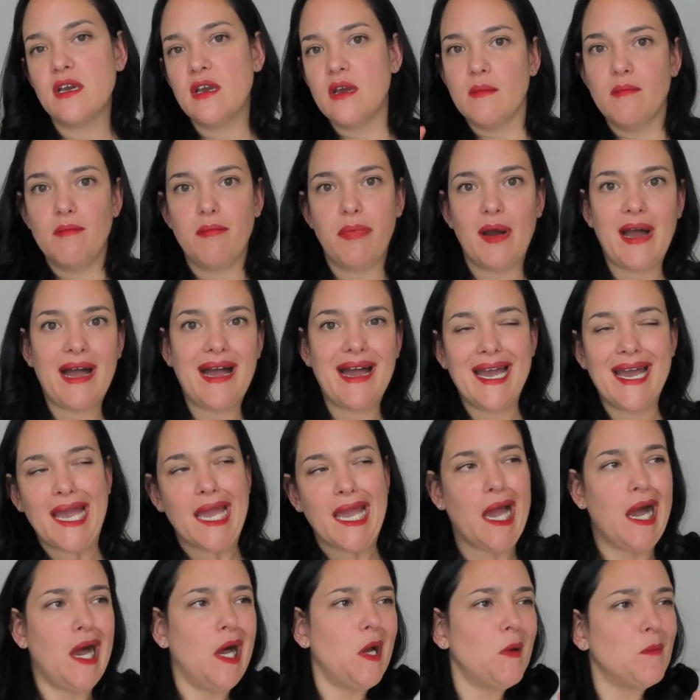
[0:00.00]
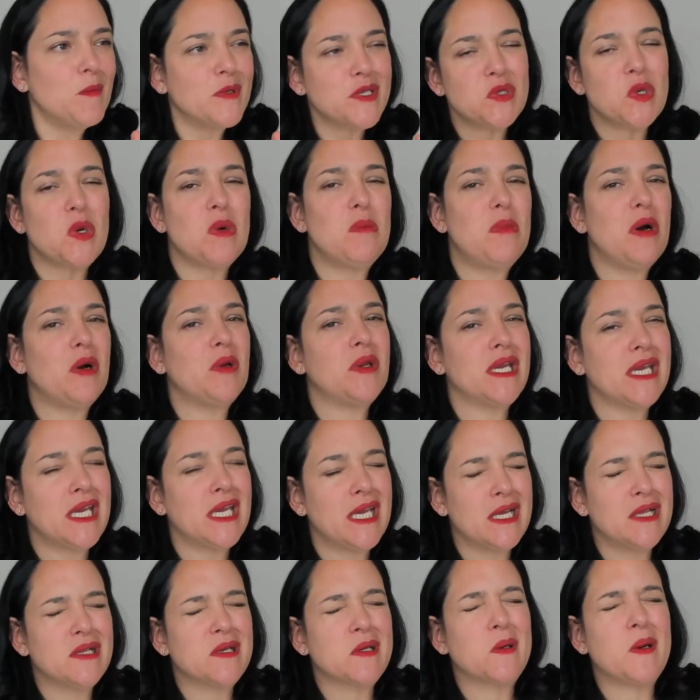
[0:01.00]
by up to about 1
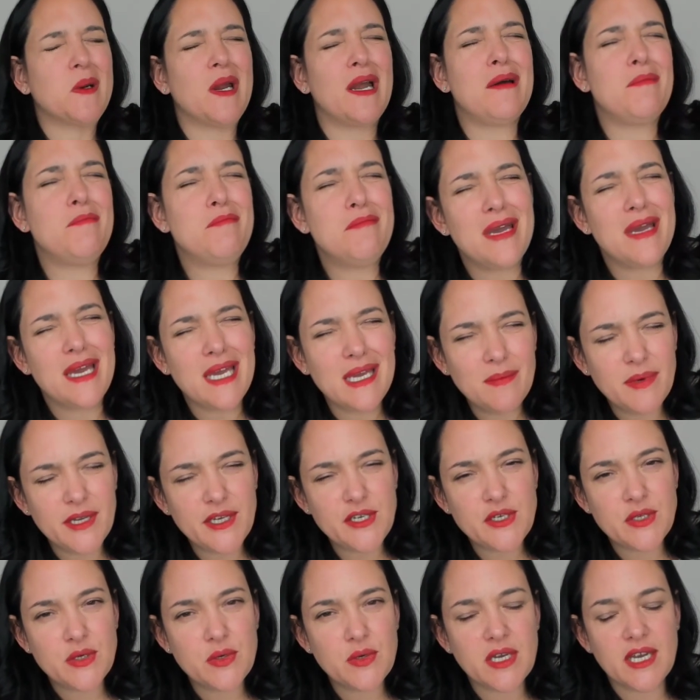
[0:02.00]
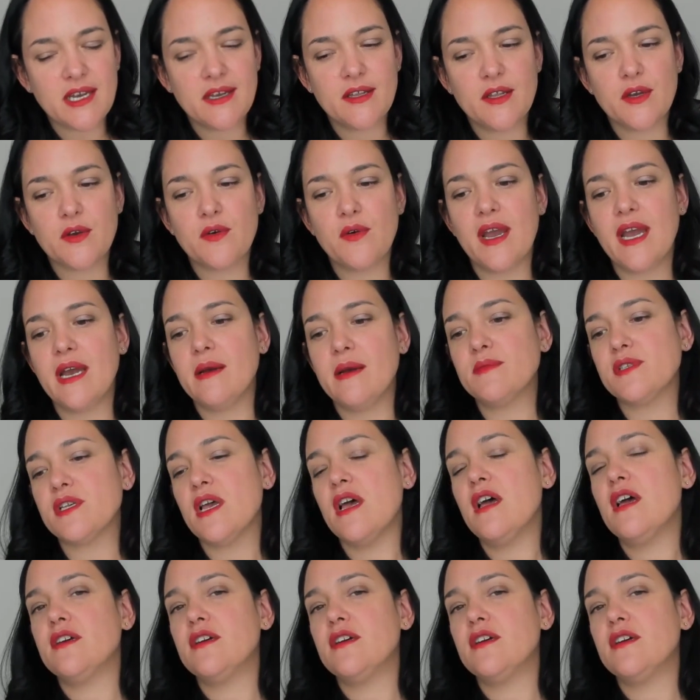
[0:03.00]
kilogram, maybe 2 kilograms,